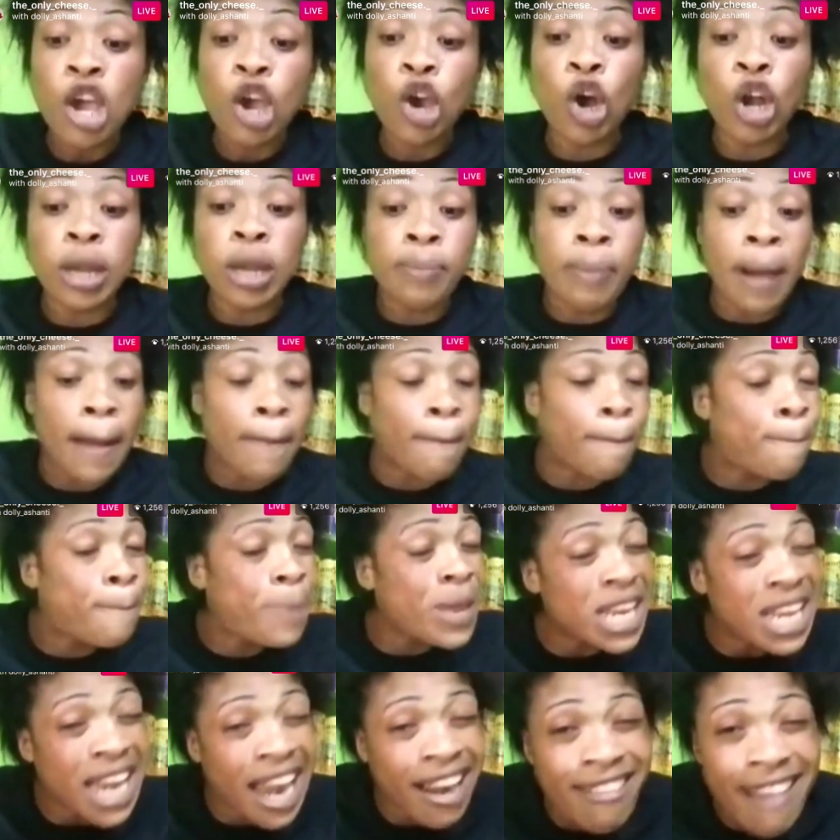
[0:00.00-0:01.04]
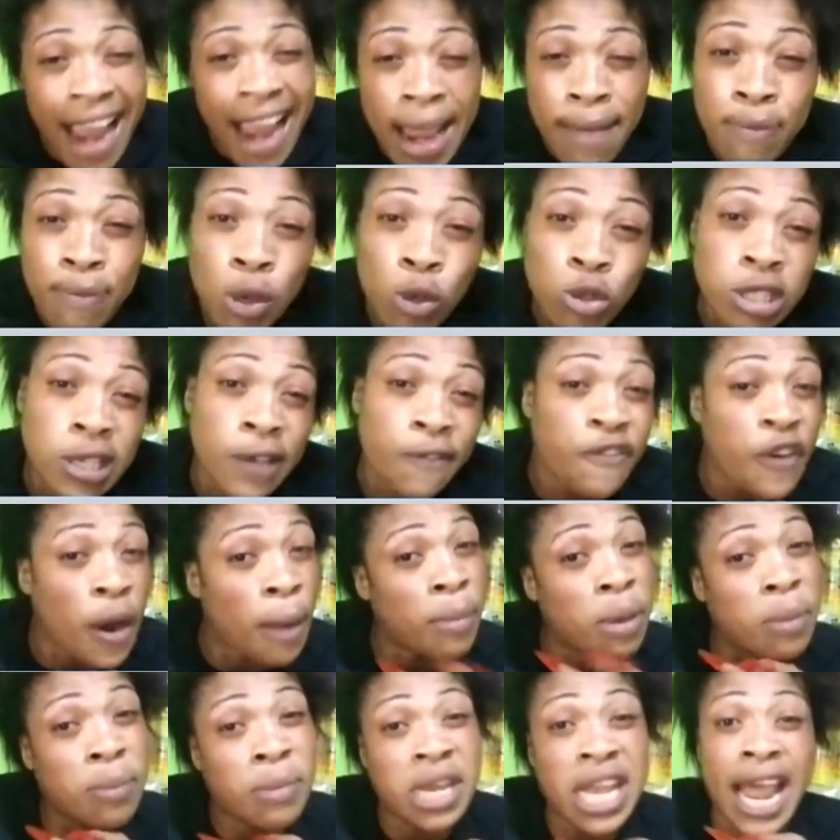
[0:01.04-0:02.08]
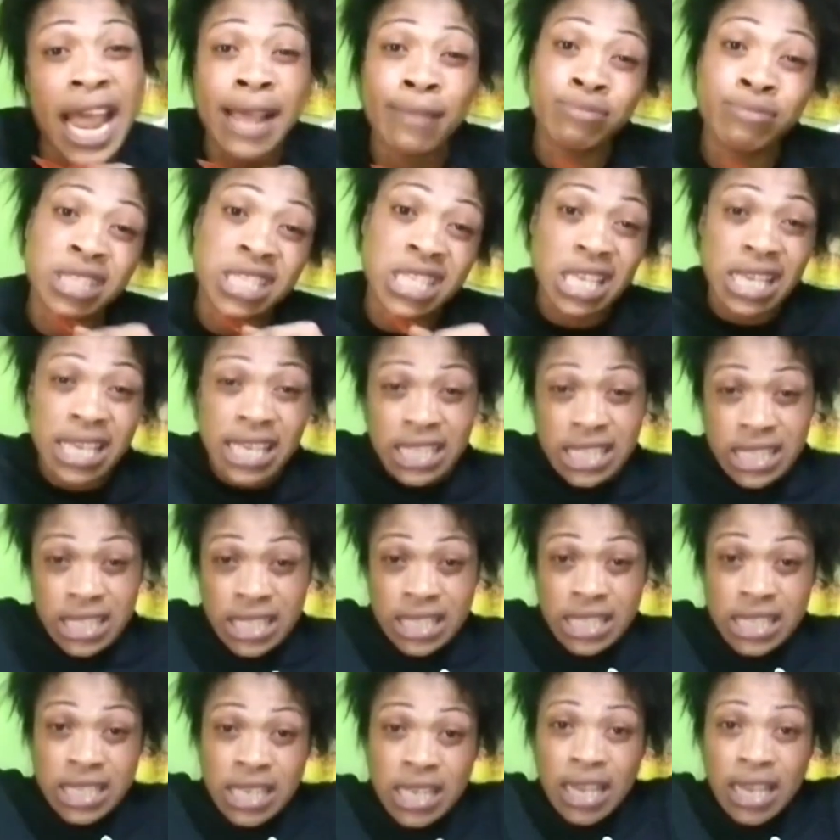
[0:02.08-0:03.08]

Gullibab been a write music from him in 19s.